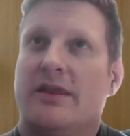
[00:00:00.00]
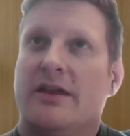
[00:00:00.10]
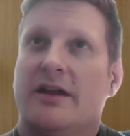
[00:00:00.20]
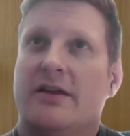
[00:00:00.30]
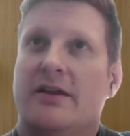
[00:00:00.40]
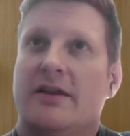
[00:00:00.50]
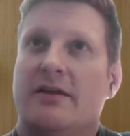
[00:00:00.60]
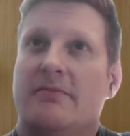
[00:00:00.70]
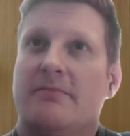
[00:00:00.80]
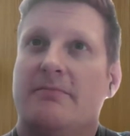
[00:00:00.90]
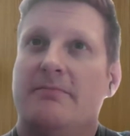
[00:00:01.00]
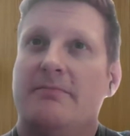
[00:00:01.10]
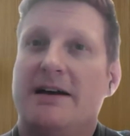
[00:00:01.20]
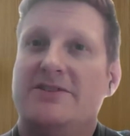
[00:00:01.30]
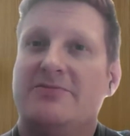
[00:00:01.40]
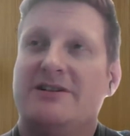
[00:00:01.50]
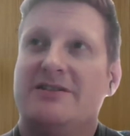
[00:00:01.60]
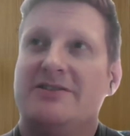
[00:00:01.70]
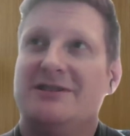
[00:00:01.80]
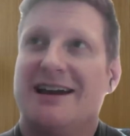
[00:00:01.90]
The best way
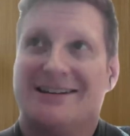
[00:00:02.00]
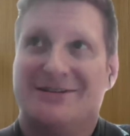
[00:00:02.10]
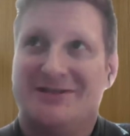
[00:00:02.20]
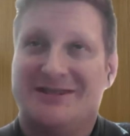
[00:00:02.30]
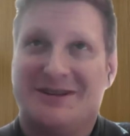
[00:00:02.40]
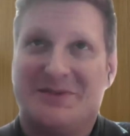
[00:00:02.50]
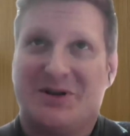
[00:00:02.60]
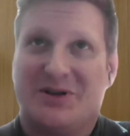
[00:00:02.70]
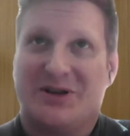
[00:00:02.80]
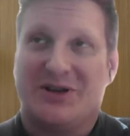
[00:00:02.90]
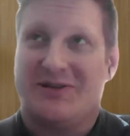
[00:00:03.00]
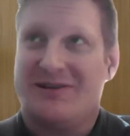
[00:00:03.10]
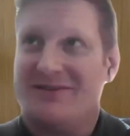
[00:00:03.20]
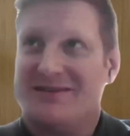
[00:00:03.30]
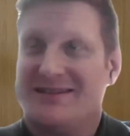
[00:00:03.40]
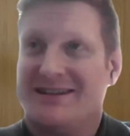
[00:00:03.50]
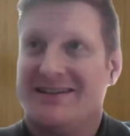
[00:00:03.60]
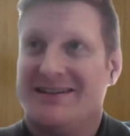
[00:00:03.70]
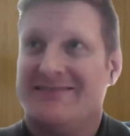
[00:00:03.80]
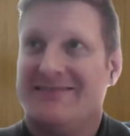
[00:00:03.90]
to do that, and you can see me clicking around the
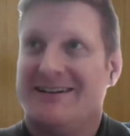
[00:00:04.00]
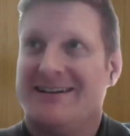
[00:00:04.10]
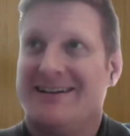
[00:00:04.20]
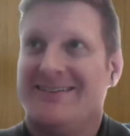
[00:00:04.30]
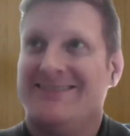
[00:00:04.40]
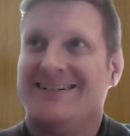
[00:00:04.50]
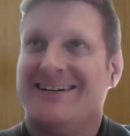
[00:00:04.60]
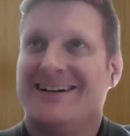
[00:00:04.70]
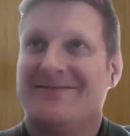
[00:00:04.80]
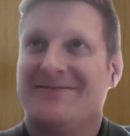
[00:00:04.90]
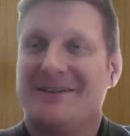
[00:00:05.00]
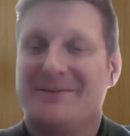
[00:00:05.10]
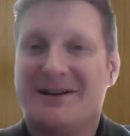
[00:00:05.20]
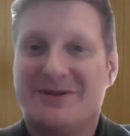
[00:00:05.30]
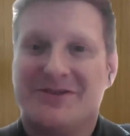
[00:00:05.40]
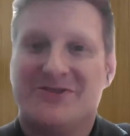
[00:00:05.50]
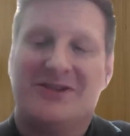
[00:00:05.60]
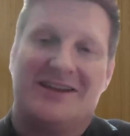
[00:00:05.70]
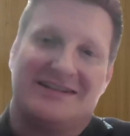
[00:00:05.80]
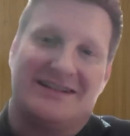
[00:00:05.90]
site right now. The best way to
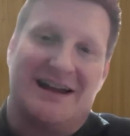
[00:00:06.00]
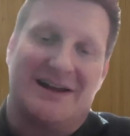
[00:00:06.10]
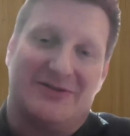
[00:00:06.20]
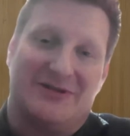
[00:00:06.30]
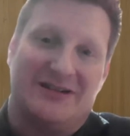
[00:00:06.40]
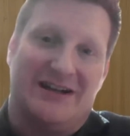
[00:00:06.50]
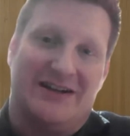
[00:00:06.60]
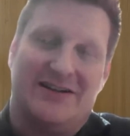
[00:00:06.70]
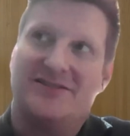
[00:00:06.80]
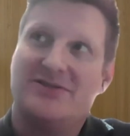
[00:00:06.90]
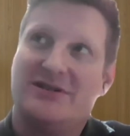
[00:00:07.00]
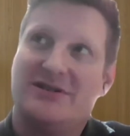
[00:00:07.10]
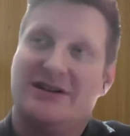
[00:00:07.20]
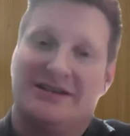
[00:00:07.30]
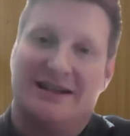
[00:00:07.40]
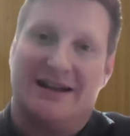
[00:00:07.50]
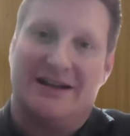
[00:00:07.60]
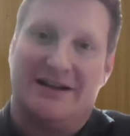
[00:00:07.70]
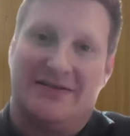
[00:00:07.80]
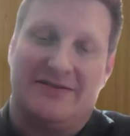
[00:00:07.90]
do that is to download the data, because you can get the
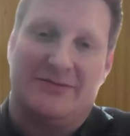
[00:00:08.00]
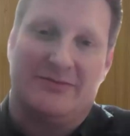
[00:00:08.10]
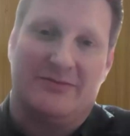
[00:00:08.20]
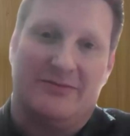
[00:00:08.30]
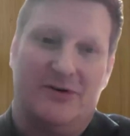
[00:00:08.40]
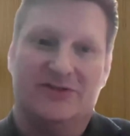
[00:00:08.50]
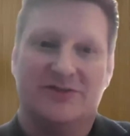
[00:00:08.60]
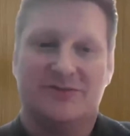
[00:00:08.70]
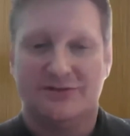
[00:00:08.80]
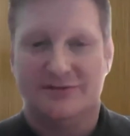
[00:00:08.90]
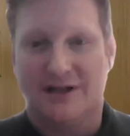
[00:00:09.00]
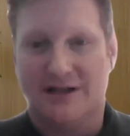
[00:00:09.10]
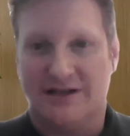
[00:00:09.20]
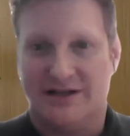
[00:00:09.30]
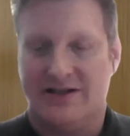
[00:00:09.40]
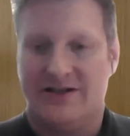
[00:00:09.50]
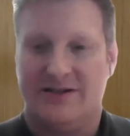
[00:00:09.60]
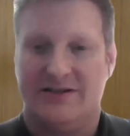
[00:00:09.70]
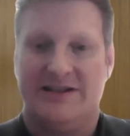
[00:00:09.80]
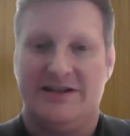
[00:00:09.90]
data for multiple
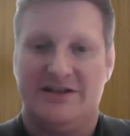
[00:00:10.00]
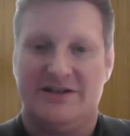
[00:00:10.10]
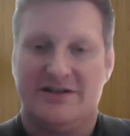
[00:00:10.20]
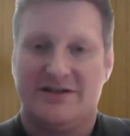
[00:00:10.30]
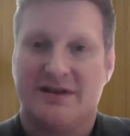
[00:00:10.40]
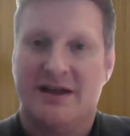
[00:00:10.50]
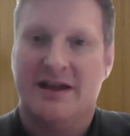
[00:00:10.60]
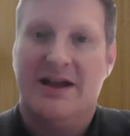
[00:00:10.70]
data years,